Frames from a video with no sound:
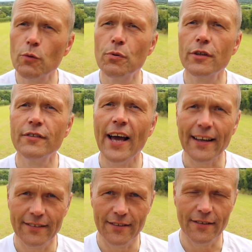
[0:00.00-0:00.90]
will
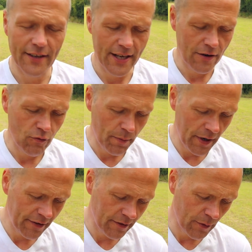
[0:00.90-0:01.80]
protect the skin and
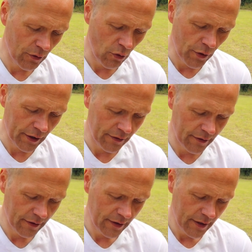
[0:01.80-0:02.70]
replace some of those
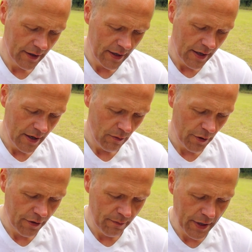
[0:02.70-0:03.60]
oils
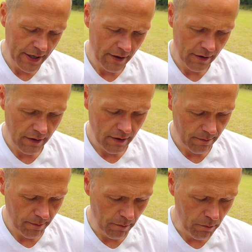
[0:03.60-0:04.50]
which have been
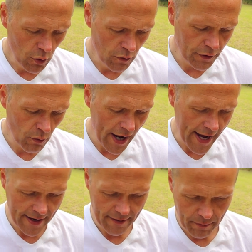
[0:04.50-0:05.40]
moved
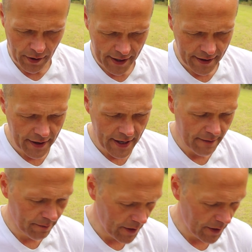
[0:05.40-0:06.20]
away by the